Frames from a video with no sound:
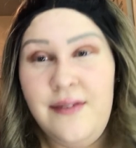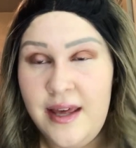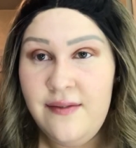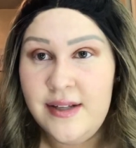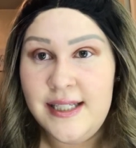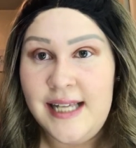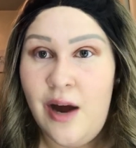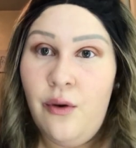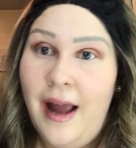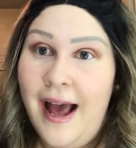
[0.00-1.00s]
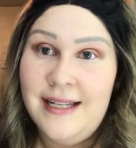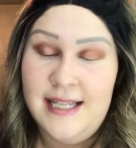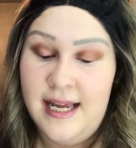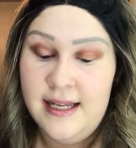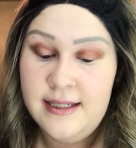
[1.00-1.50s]
of evens out
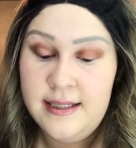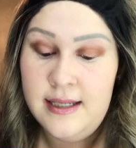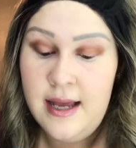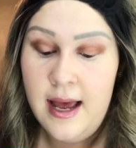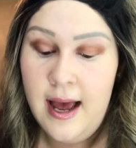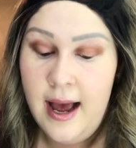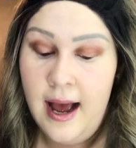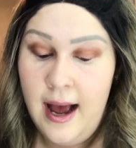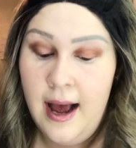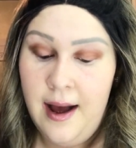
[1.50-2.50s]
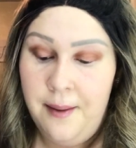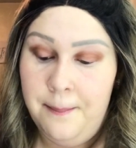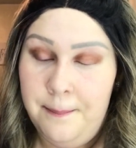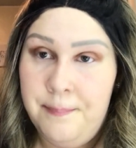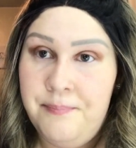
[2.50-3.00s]
as is.
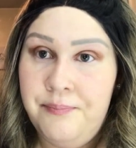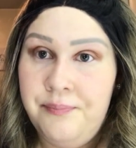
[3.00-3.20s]
And